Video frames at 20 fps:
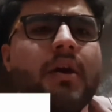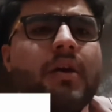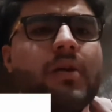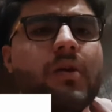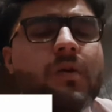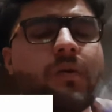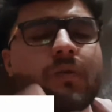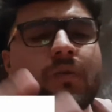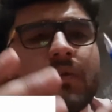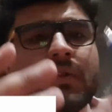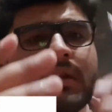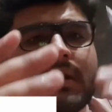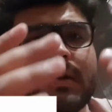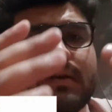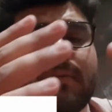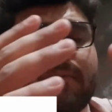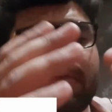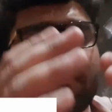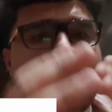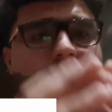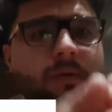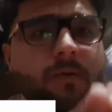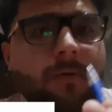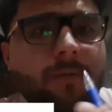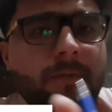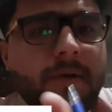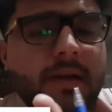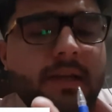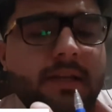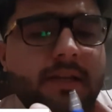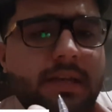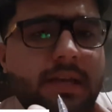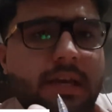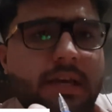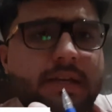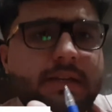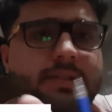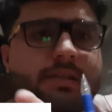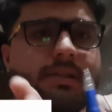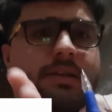you know, the human
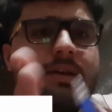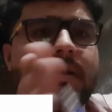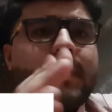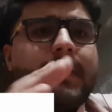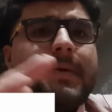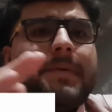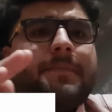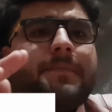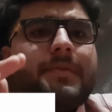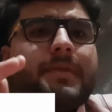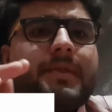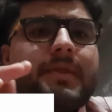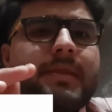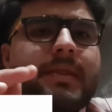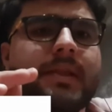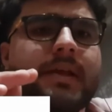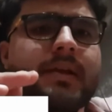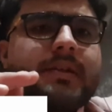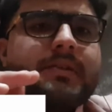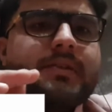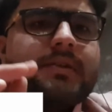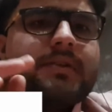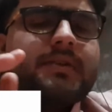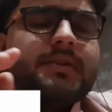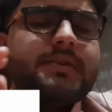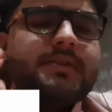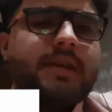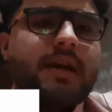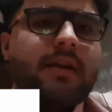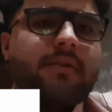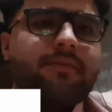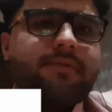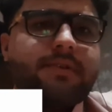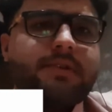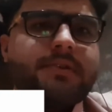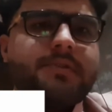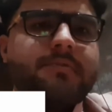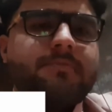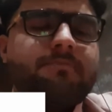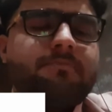is naturally
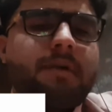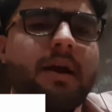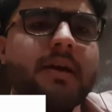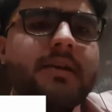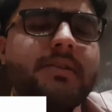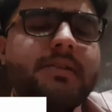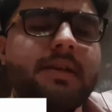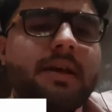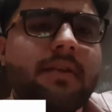selfish. By